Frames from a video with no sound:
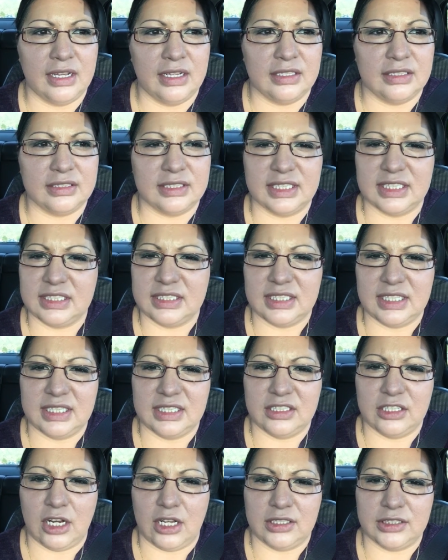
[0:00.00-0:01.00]

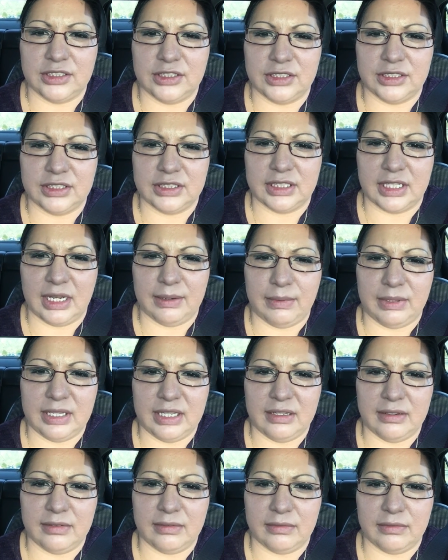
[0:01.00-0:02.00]
$16, I
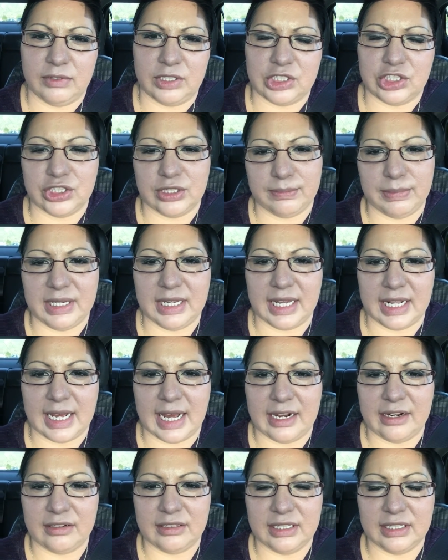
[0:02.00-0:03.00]
believe, with shipping and
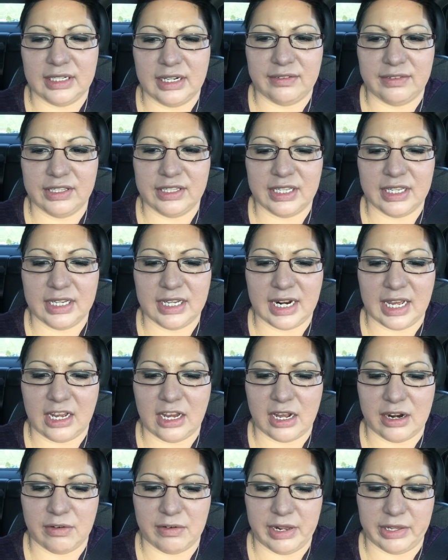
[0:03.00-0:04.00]
handling and everything, and I
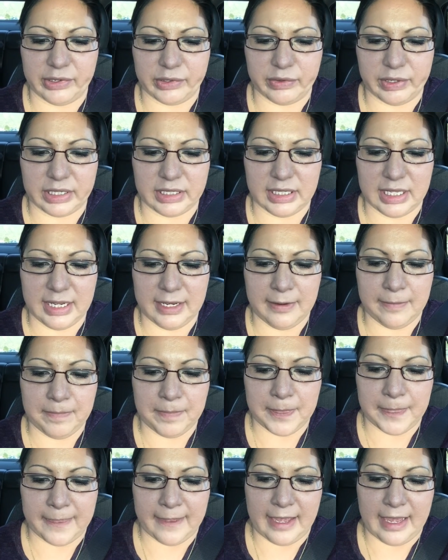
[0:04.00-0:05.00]
got it rather quickly.
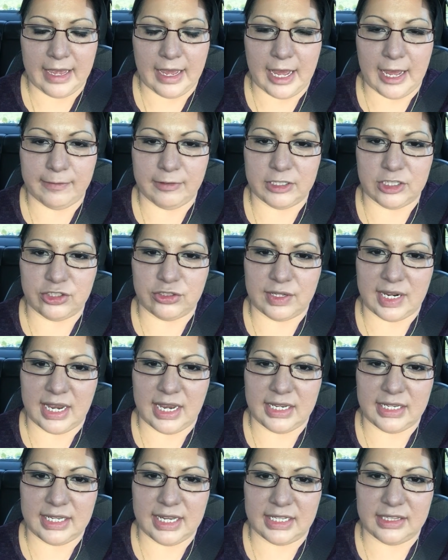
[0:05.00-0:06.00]
I'm gonna
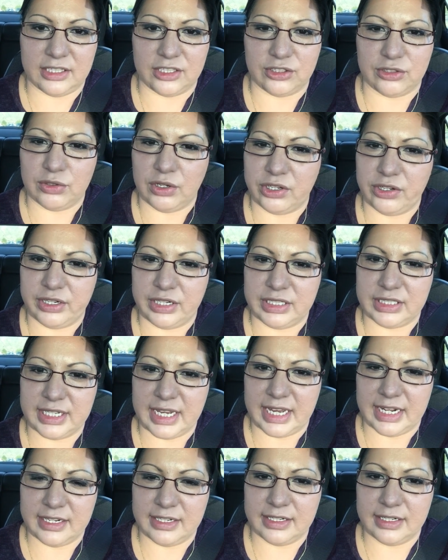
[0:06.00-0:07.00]
try and get the
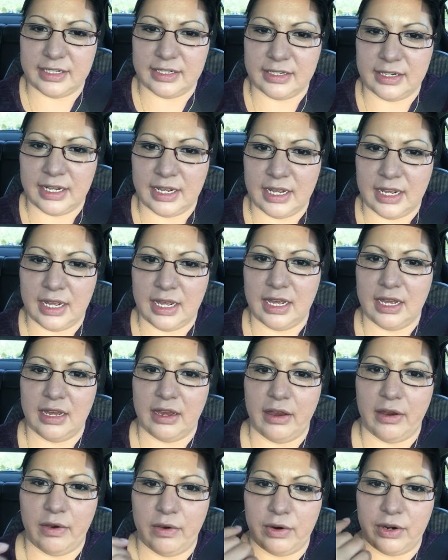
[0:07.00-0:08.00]
210
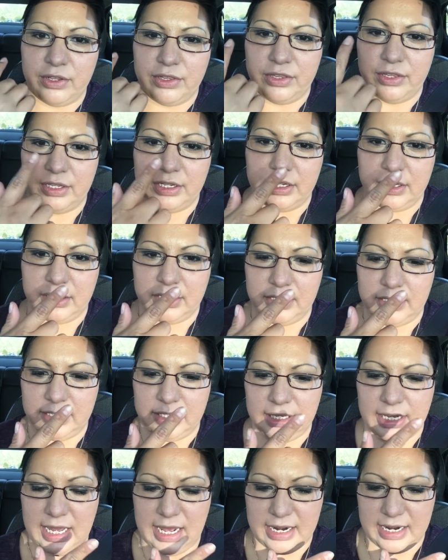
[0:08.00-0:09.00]

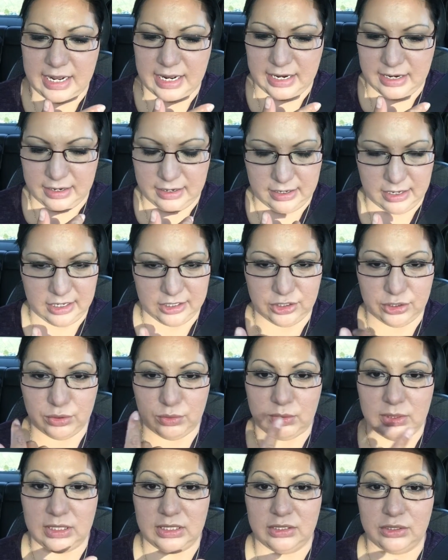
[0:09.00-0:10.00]
and then a
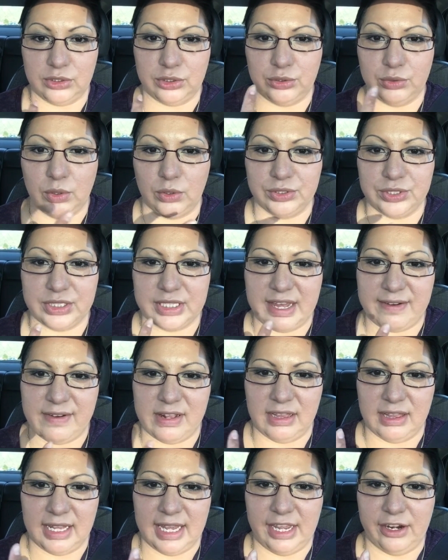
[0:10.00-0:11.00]

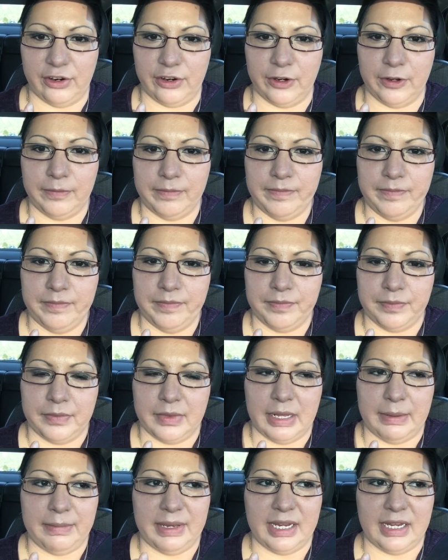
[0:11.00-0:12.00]
207 later,
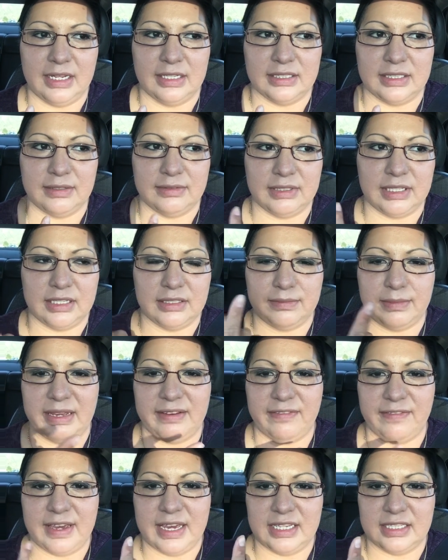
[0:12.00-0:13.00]
because sometimes my
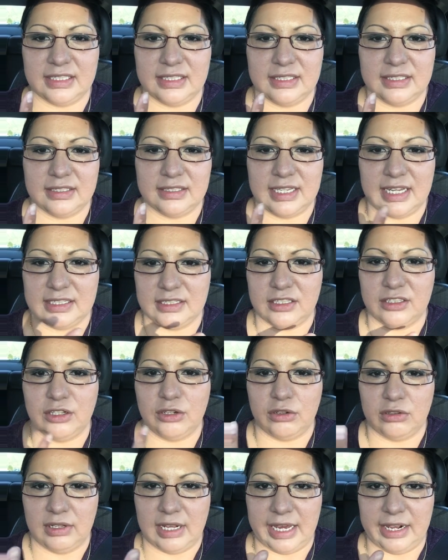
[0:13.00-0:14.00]
face gets a
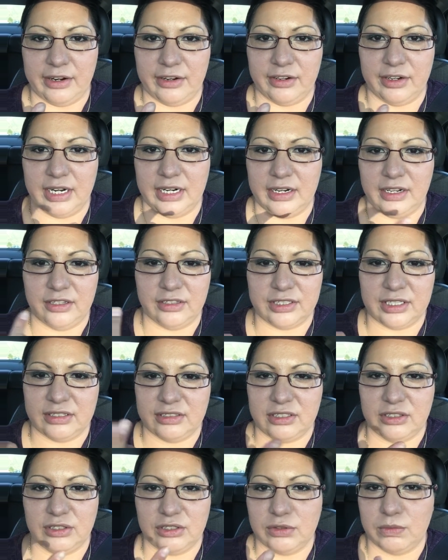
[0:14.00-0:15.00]
little lighter and other
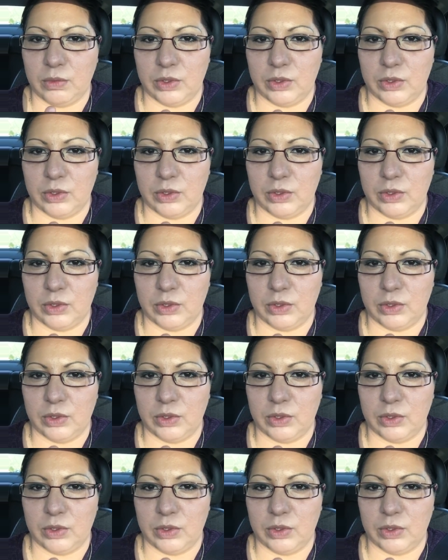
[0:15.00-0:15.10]
times it looks